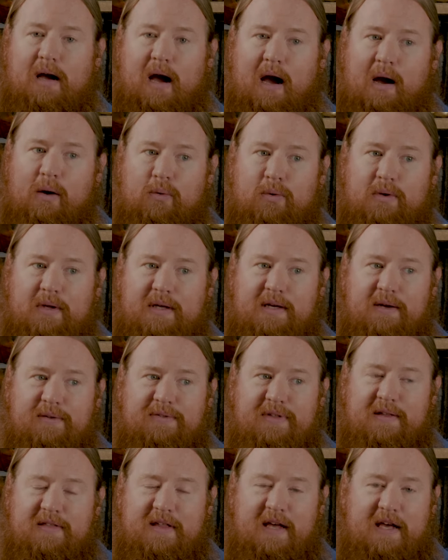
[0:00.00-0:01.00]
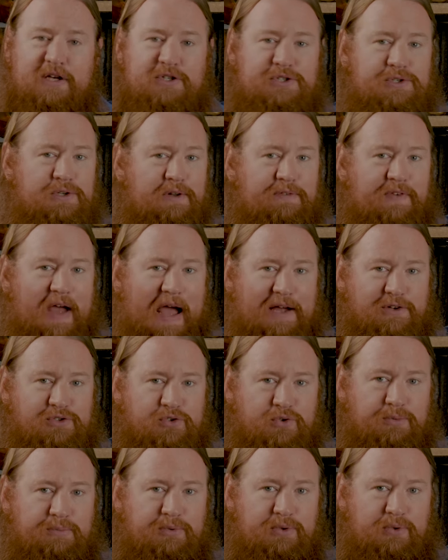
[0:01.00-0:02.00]
I really don't think that he should have
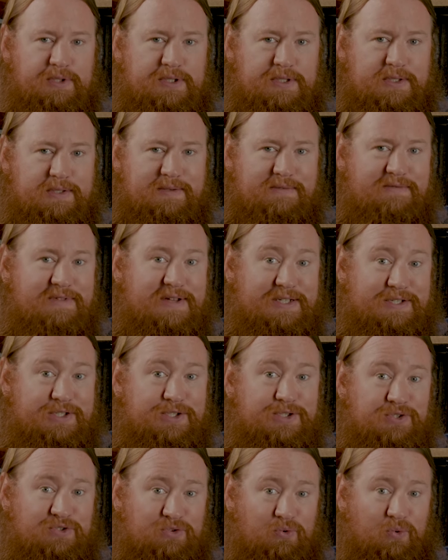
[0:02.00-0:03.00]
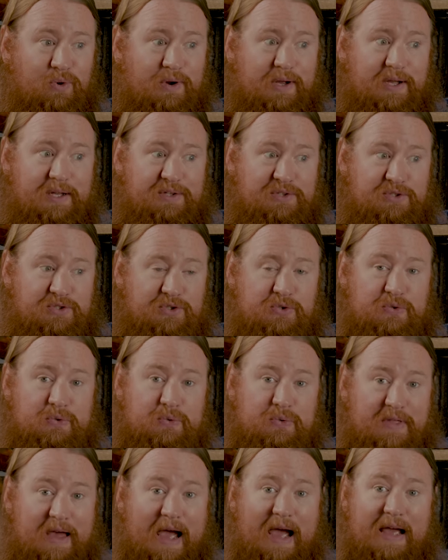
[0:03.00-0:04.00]
attributed this story to
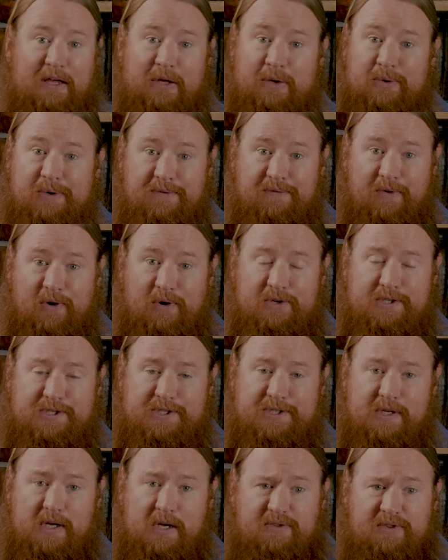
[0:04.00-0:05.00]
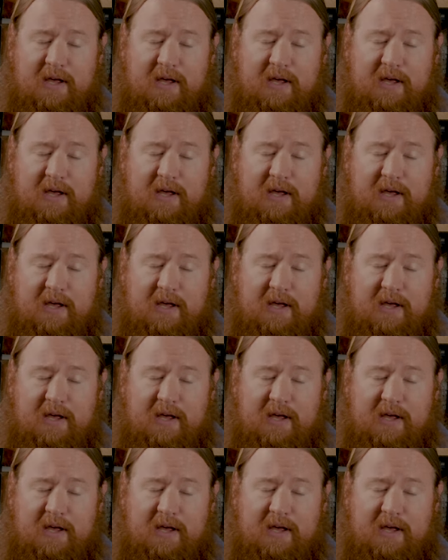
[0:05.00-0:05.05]
that universe.